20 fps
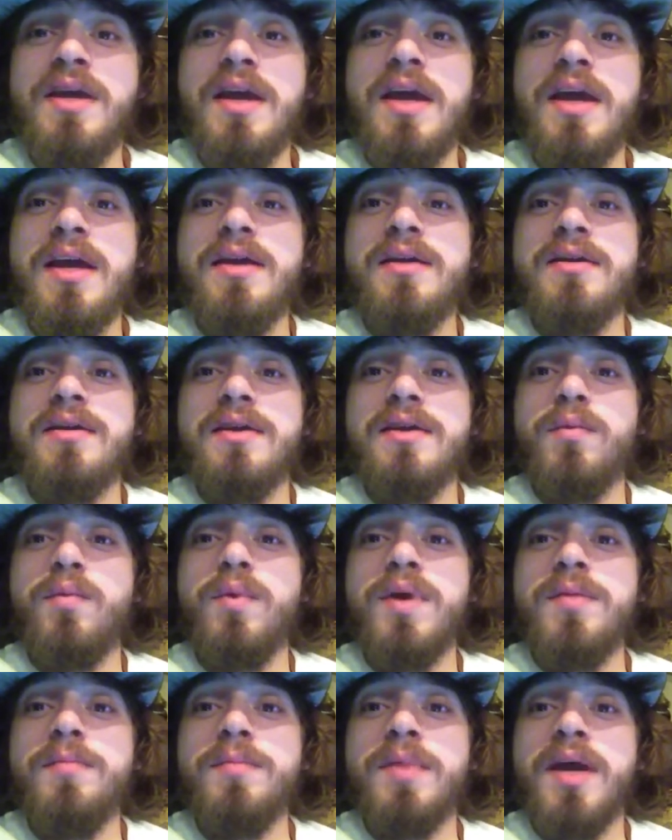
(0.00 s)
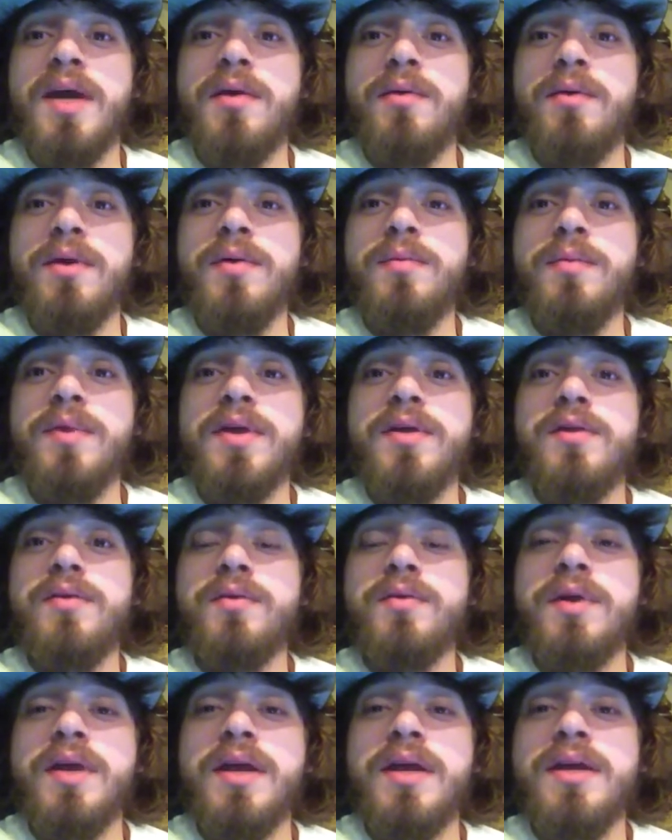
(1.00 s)
and wind power, and we could
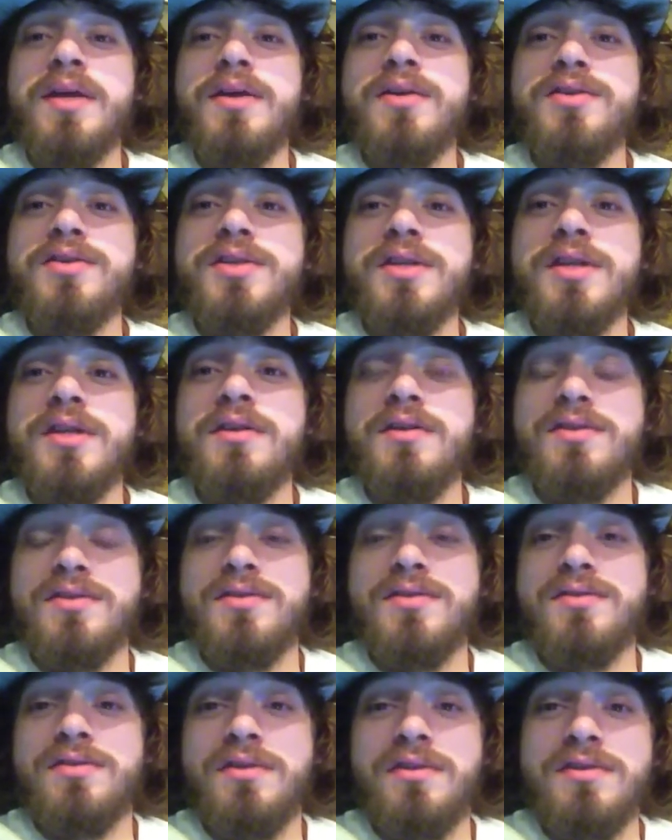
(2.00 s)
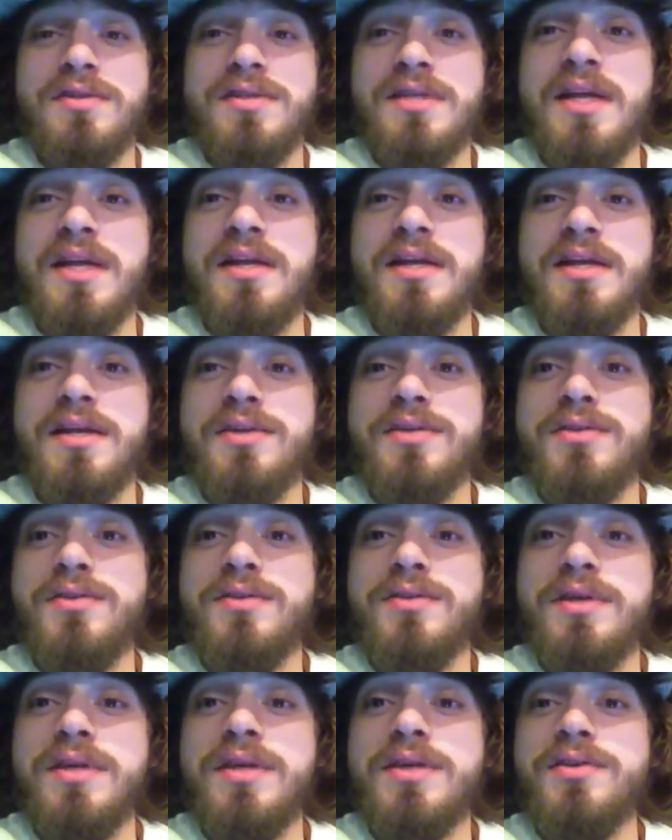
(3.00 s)
create energy and also start selling it to
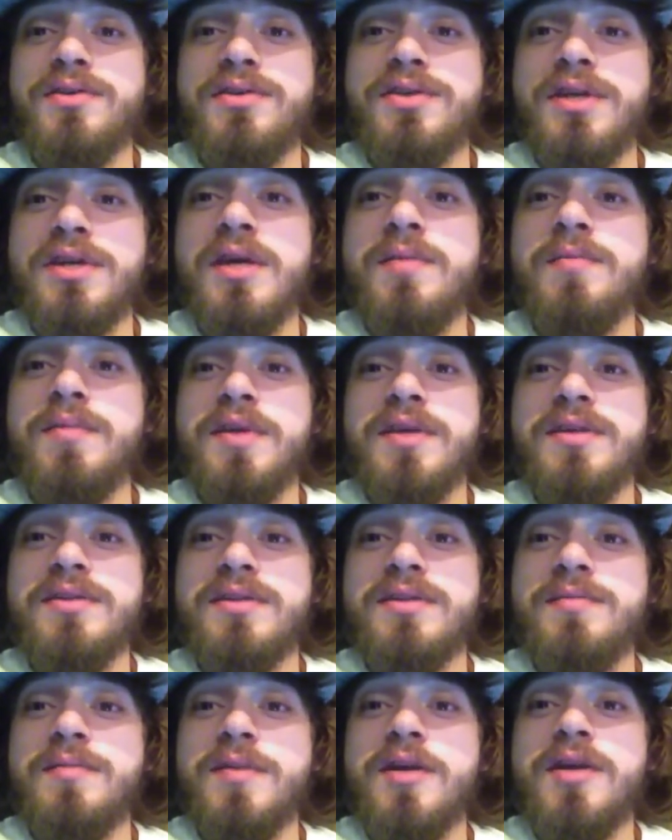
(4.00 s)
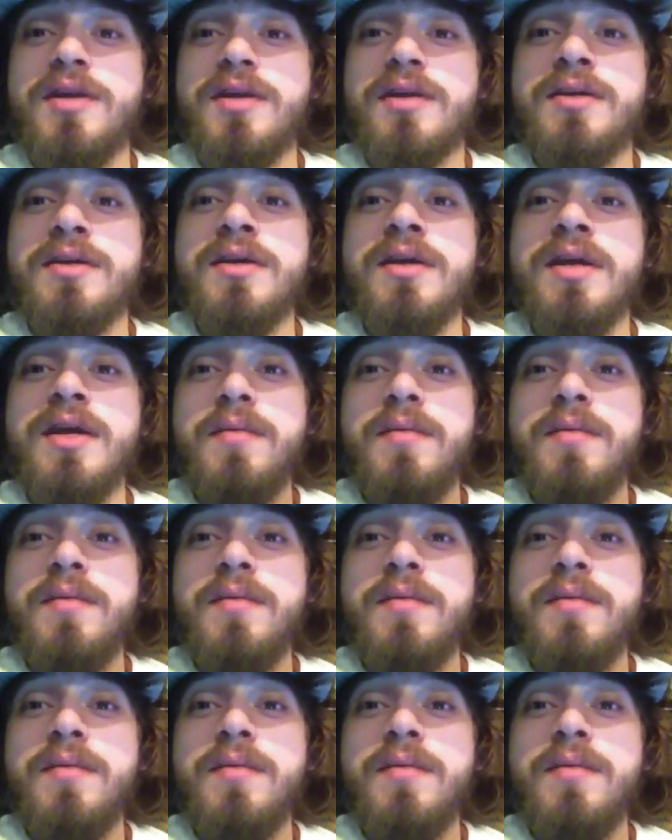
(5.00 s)
the energy companies in America,